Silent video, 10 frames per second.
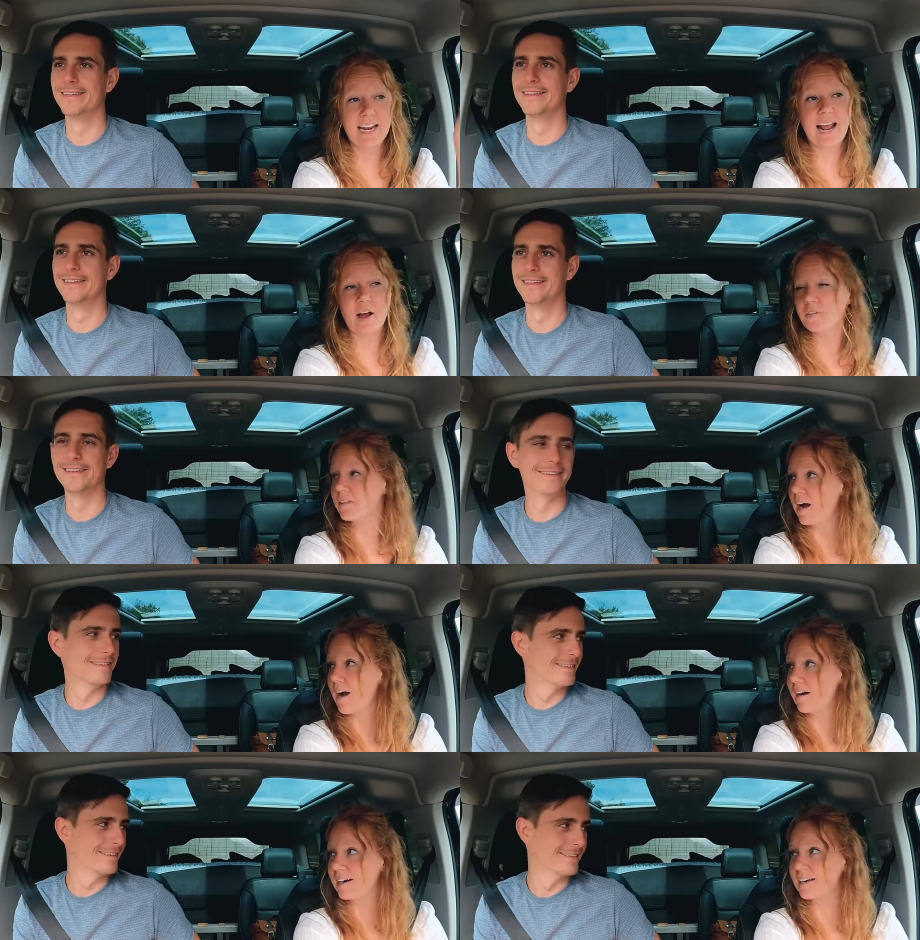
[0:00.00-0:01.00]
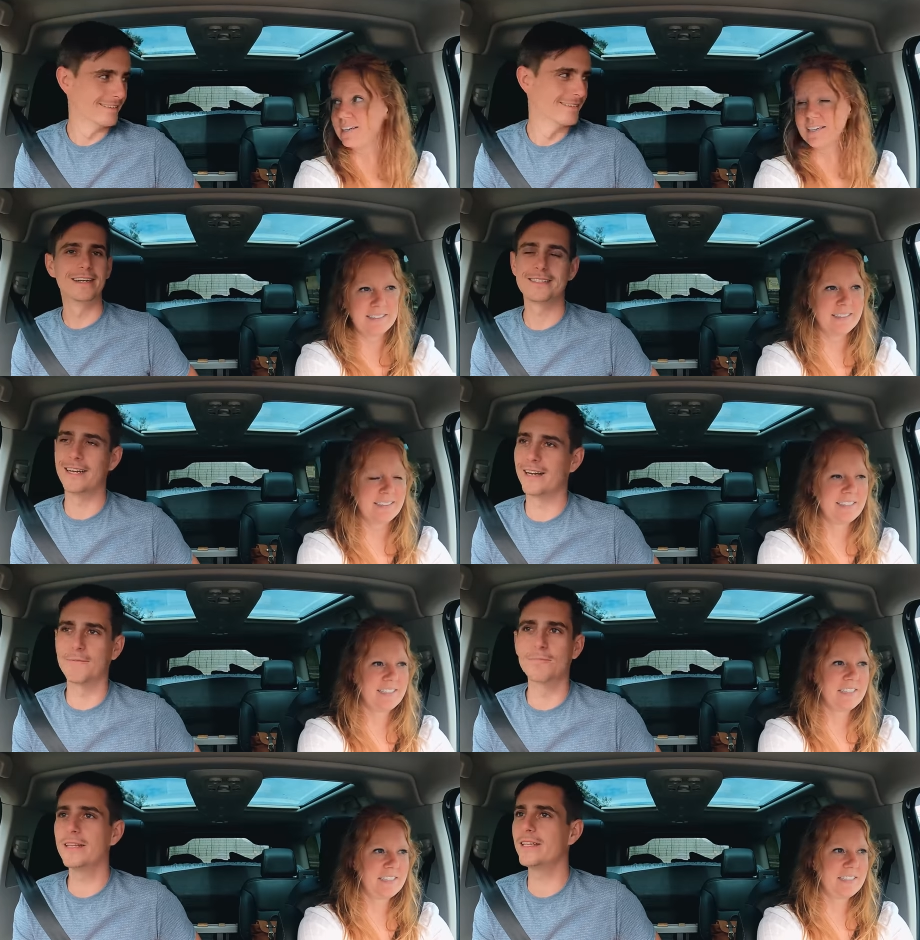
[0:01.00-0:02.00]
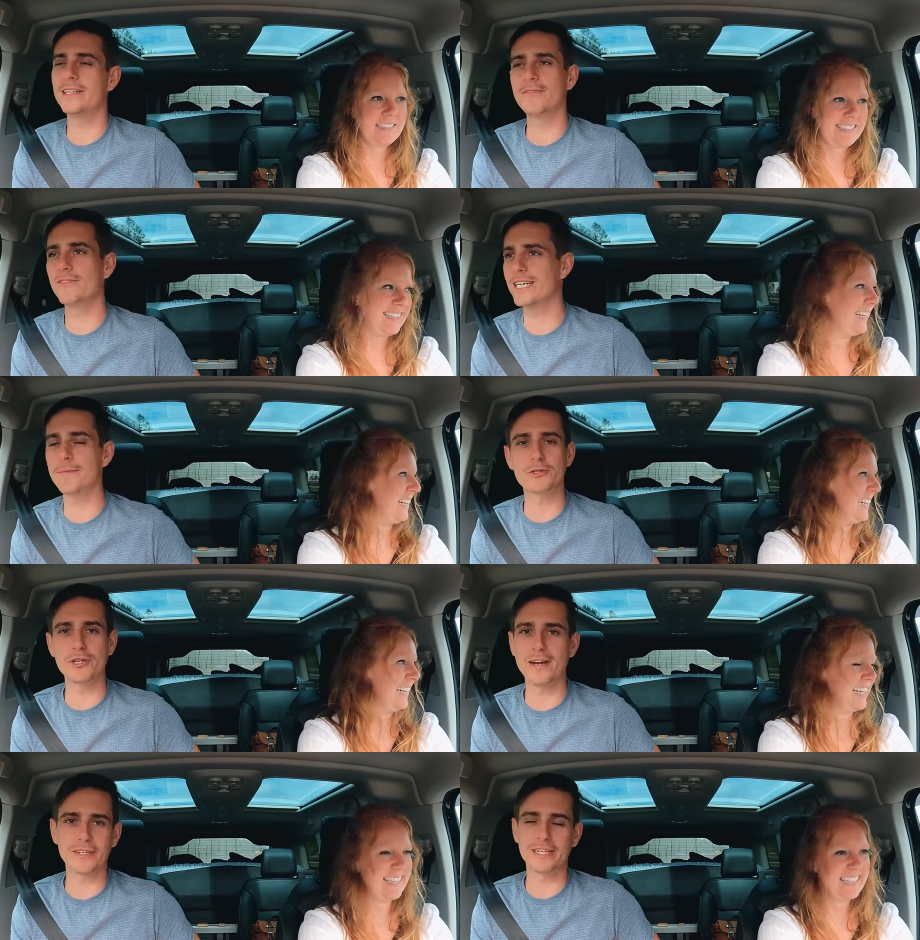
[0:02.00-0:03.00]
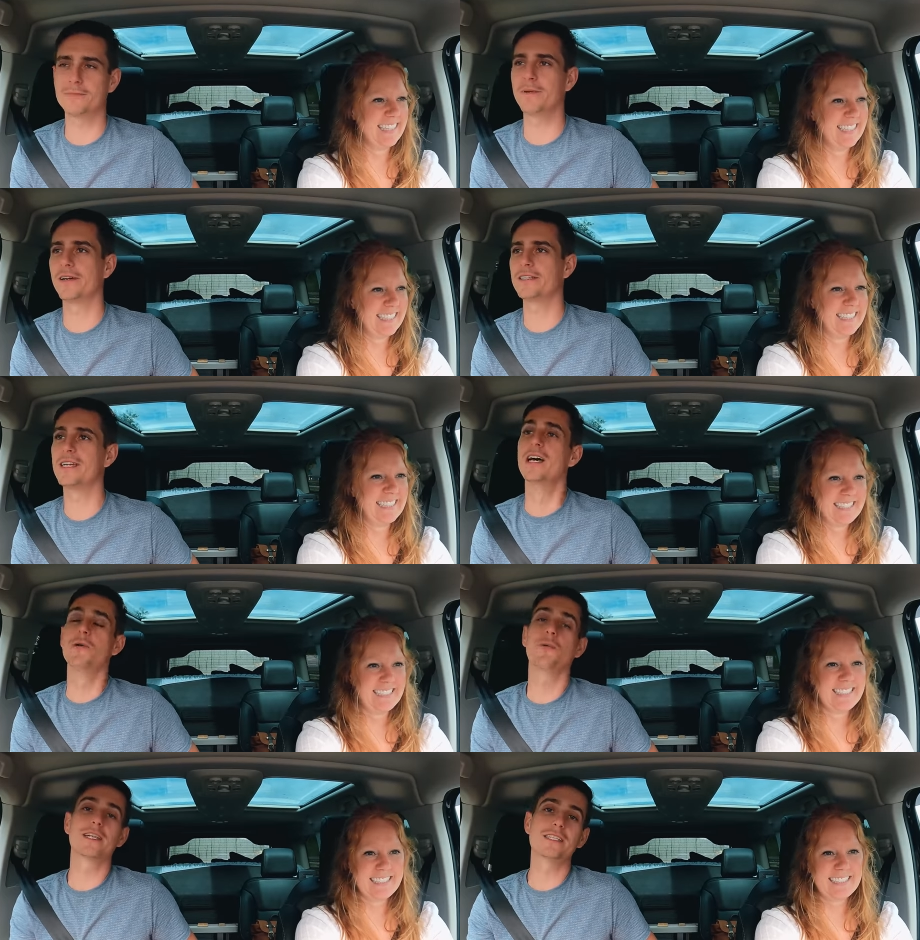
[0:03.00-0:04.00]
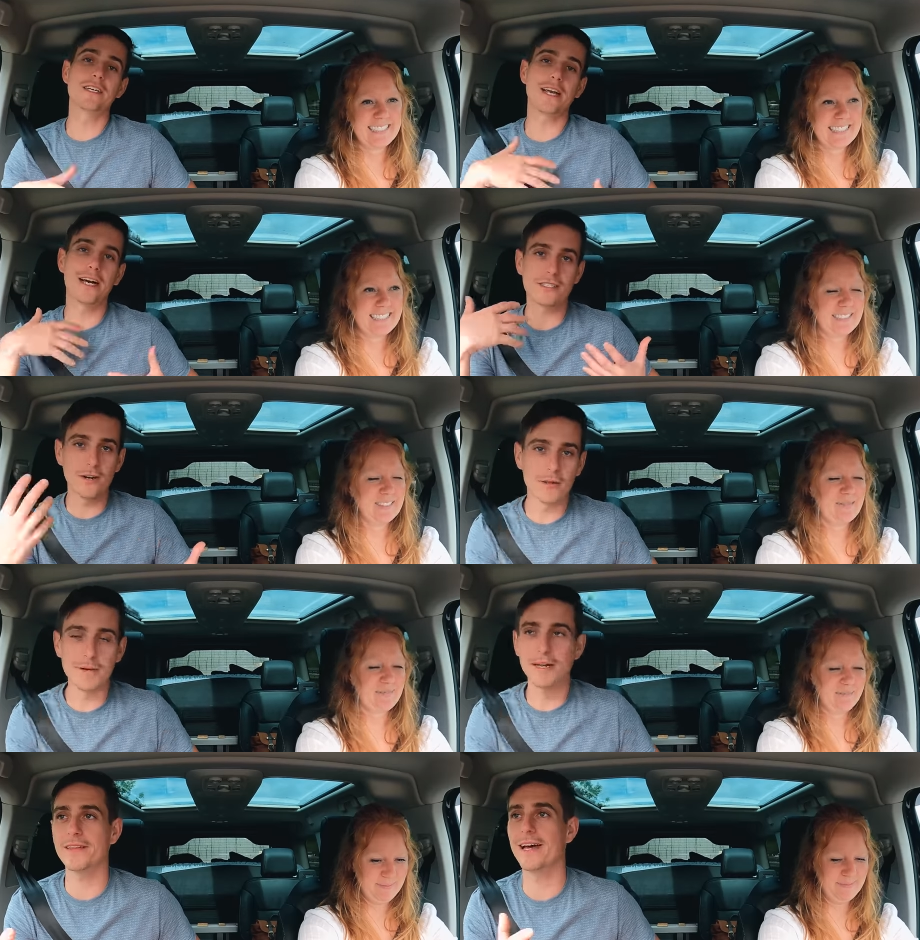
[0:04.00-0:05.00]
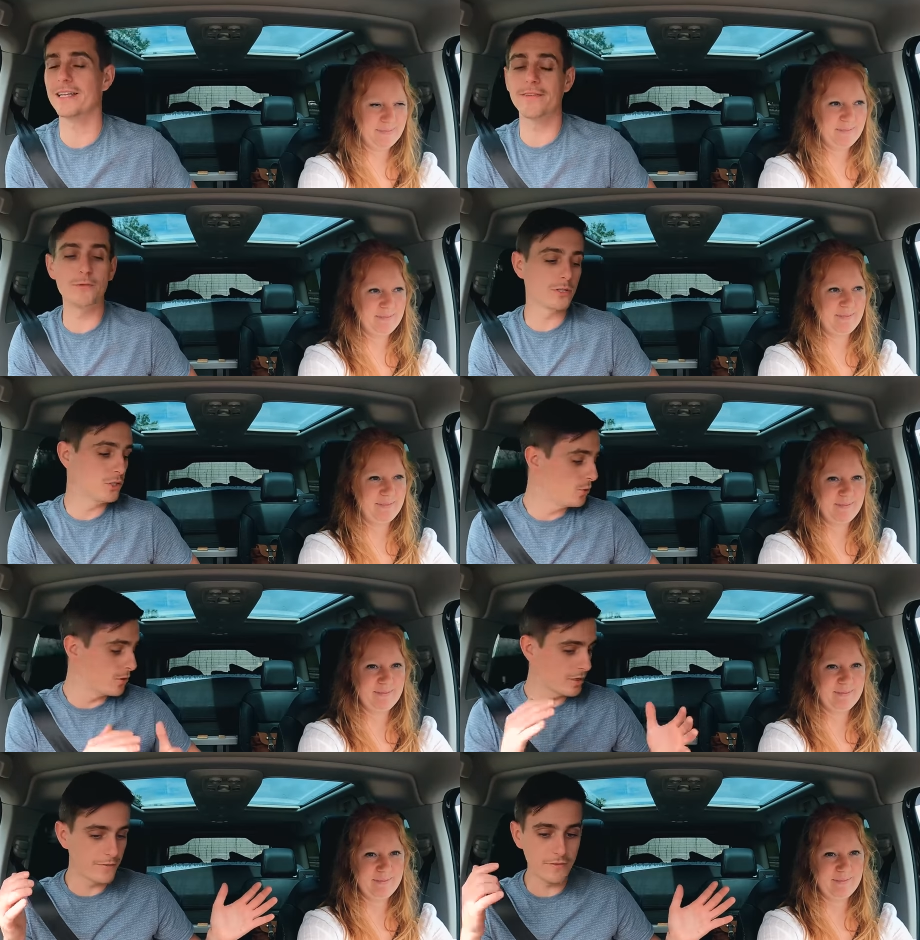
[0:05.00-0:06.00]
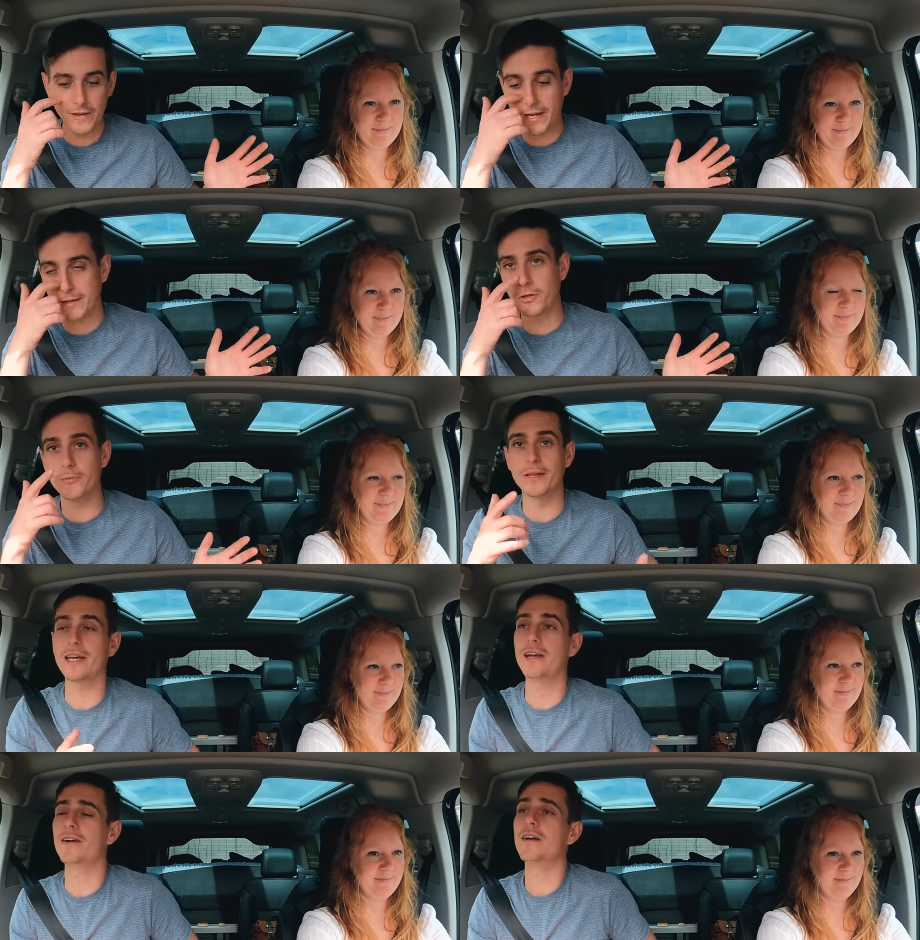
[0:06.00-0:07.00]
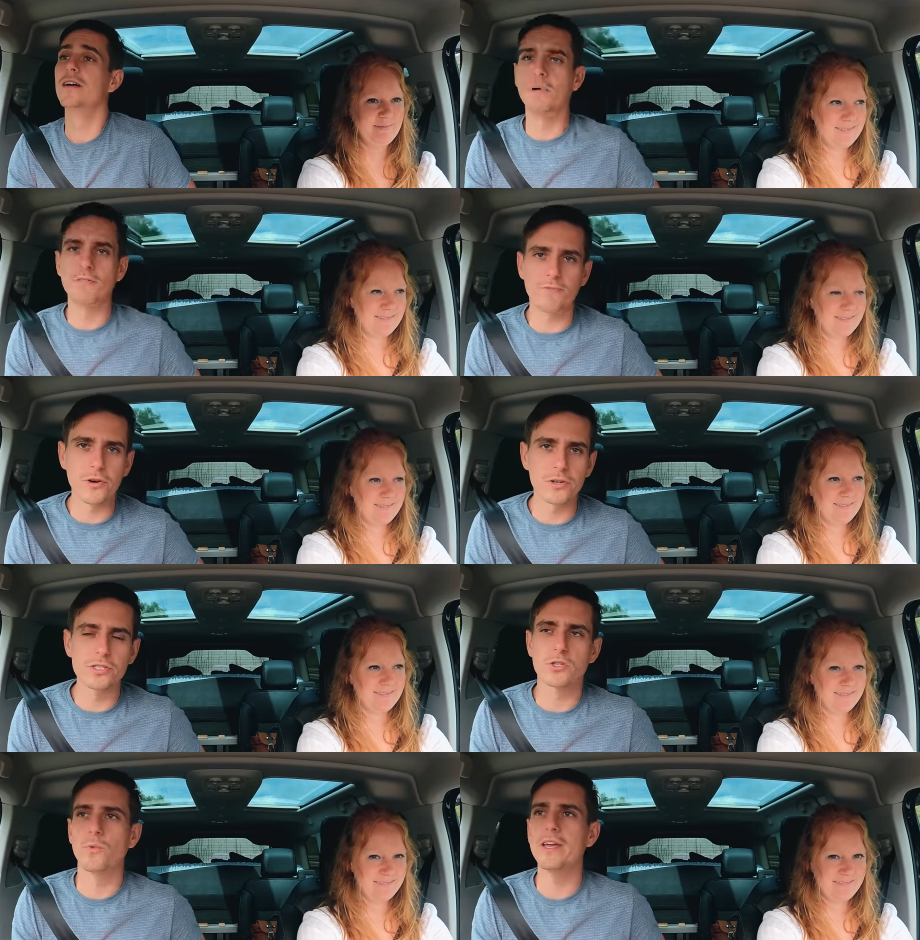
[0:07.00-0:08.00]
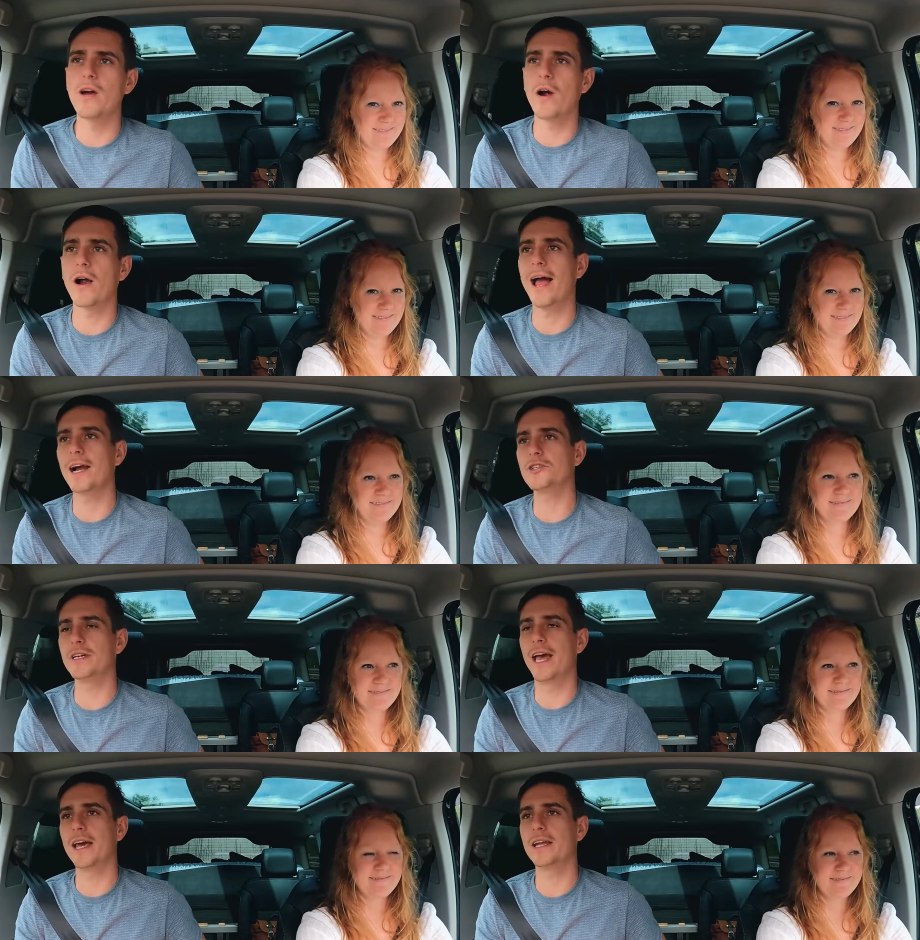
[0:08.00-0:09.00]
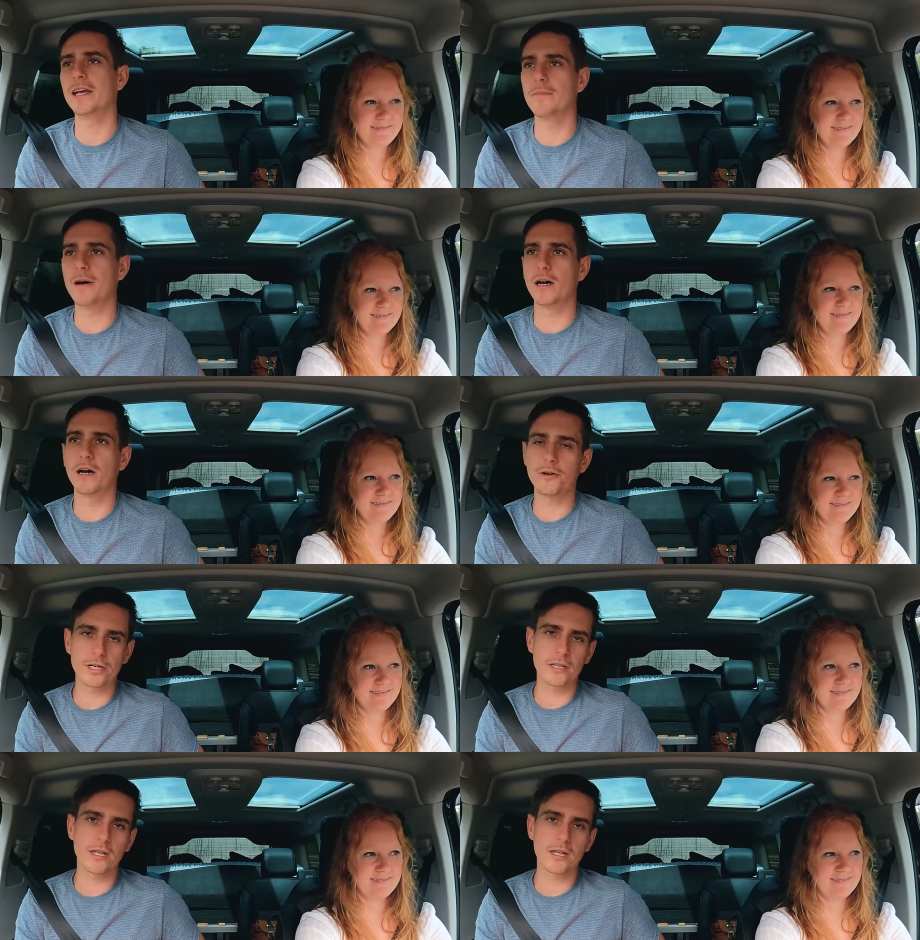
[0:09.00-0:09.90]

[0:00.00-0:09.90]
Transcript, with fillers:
Speaker 1: get out of the car.
Speaker 2: It's a completely different type of driving experience. We're going to tell you guys all about that, give you a tour of the van a little bit later. But first, we are actually heading about 100